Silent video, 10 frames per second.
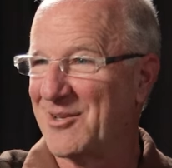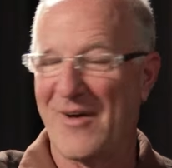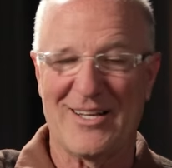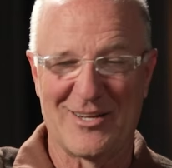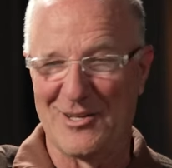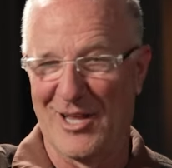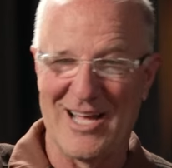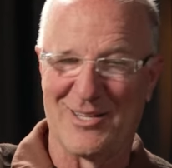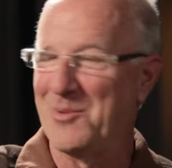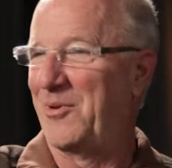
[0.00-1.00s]
The fact that he
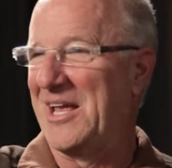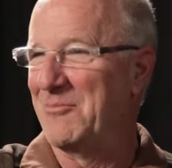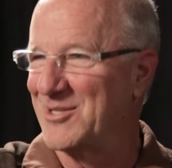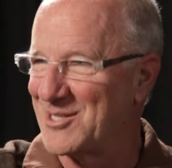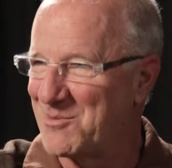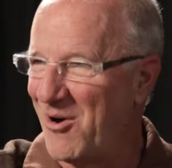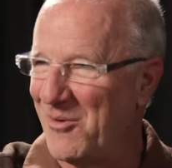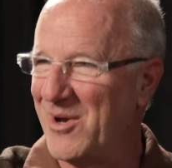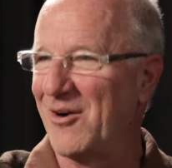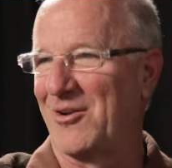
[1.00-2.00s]
landed the plane was a
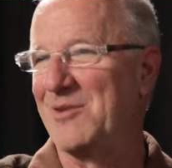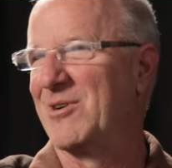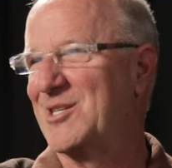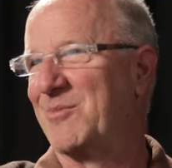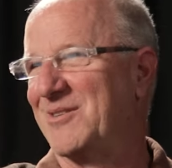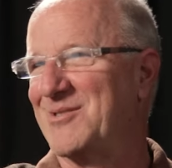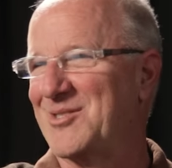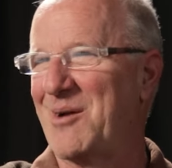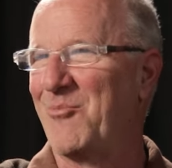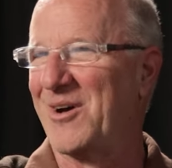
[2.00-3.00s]
small miracle. He must have been
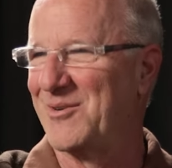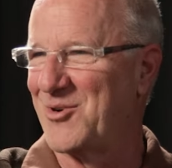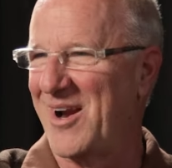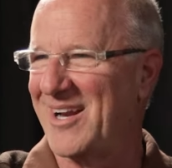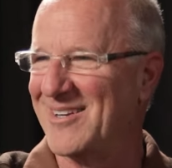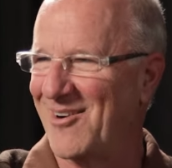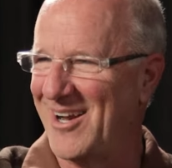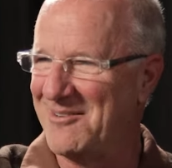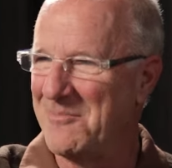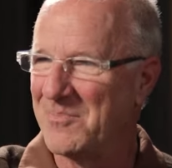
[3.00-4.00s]
somewhat trained,
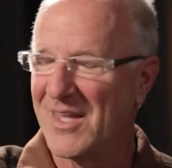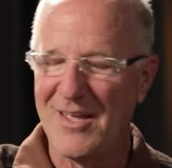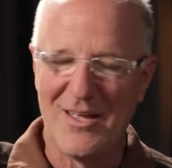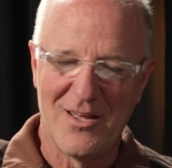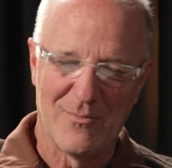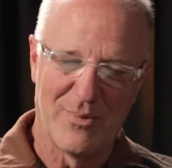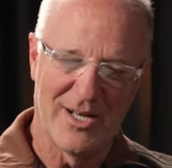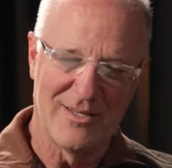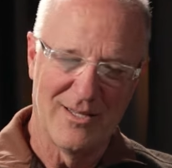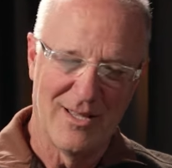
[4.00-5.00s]
right? Mm.
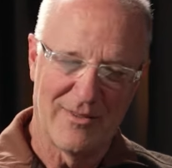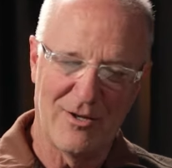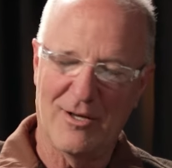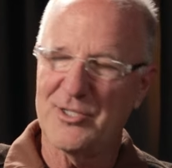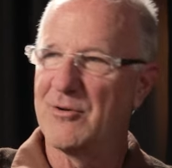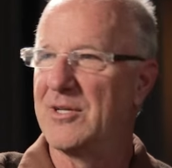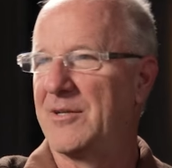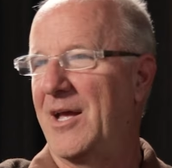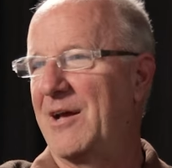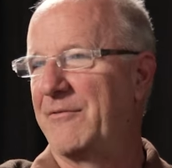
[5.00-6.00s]
But they also
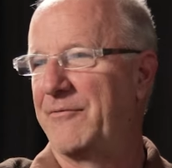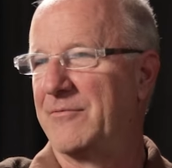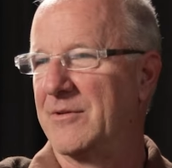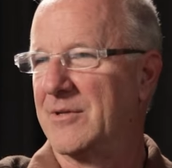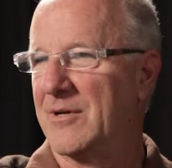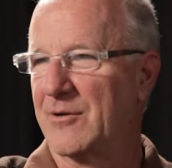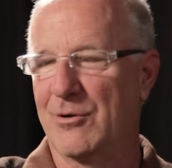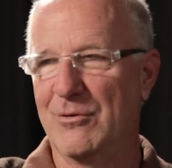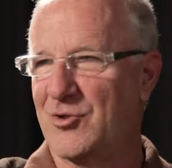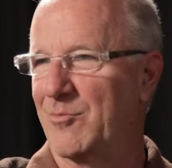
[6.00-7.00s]
didn't have
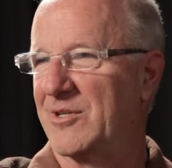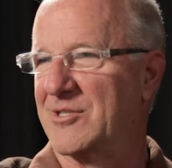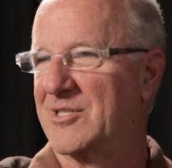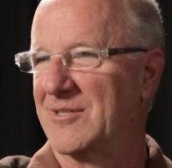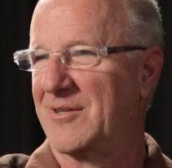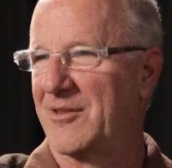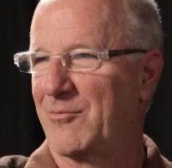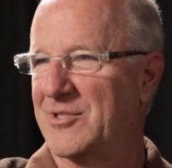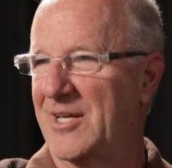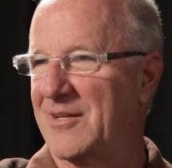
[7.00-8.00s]
accoutrements. In other
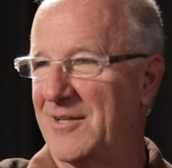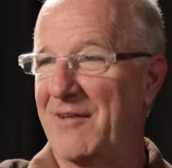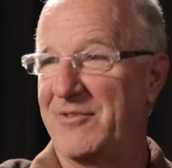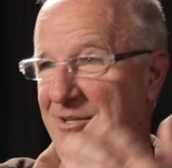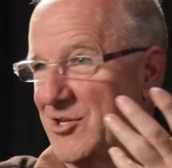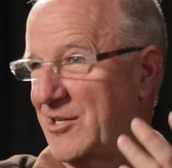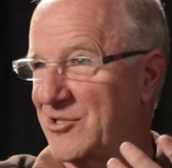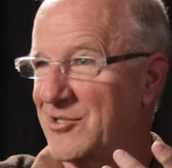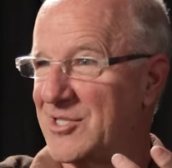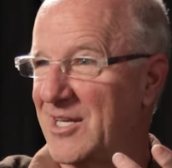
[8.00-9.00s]
words, they didn't have the ejection